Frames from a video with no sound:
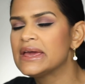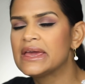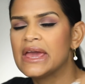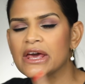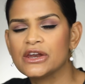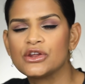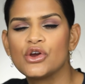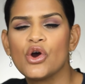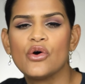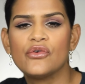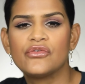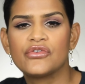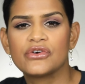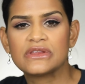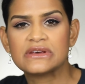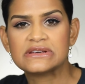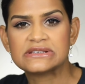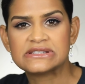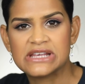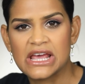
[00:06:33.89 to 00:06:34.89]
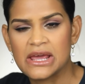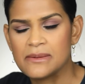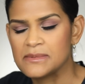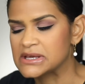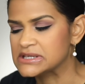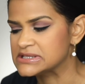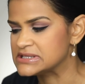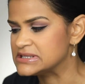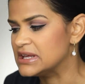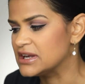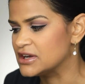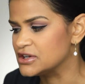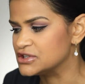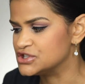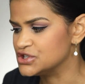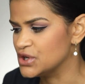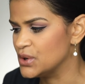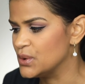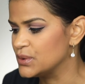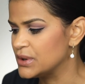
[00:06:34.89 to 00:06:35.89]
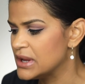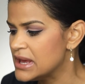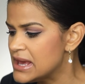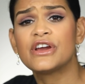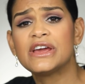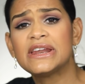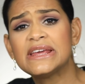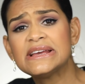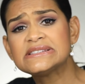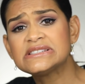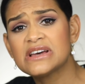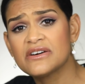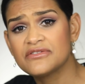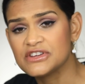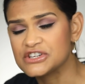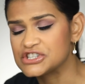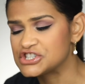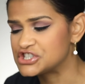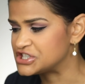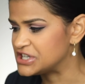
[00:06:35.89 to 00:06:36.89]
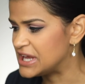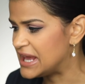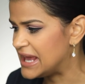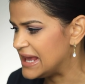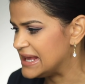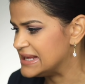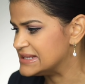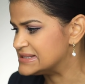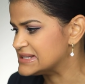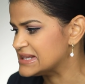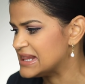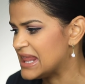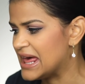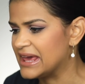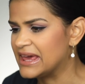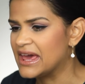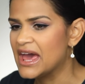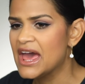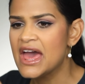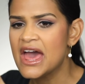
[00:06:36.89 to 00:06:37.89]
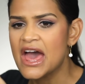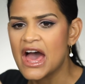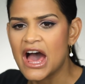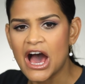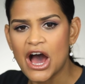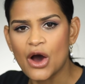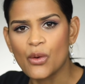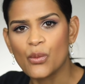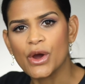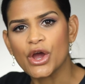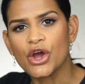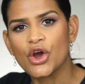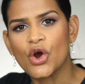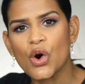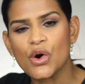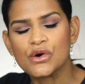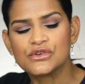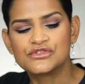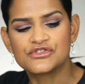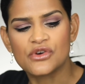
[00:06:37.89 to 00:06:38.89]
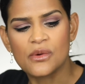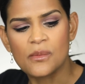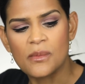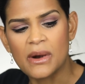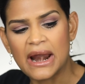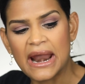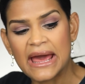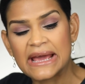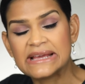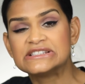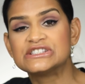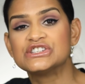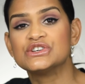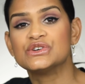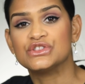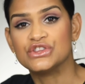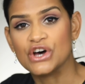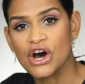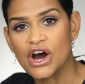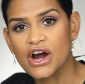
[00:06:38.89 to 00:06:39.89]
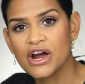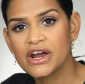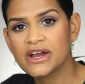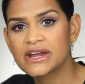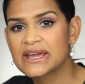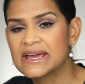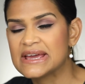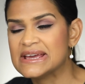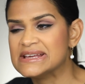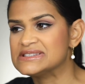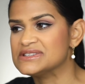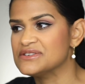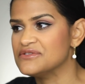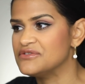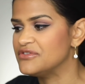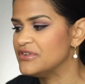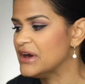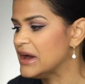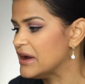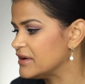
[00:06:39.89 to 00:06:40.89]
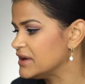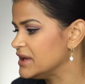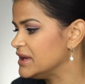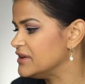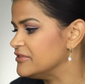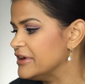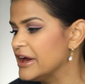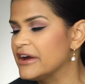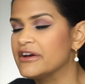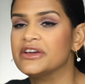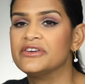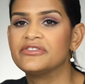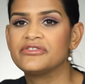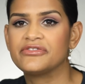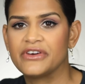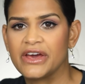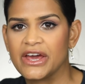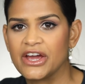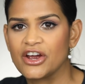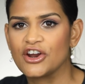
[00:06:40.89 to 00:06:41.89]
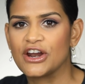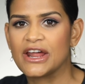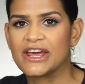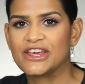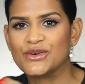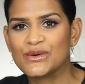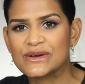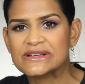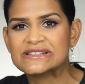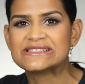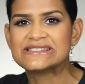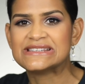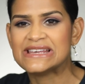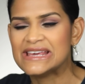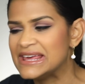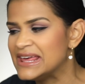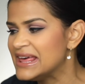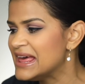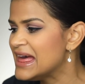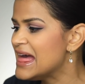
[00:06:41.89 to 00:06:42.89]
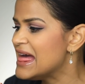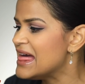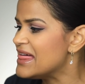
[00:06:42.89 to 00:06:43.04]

can go for the same concealer tone. Radiance of the shades, like how it goes from light to dark, it's very fair. Like you can see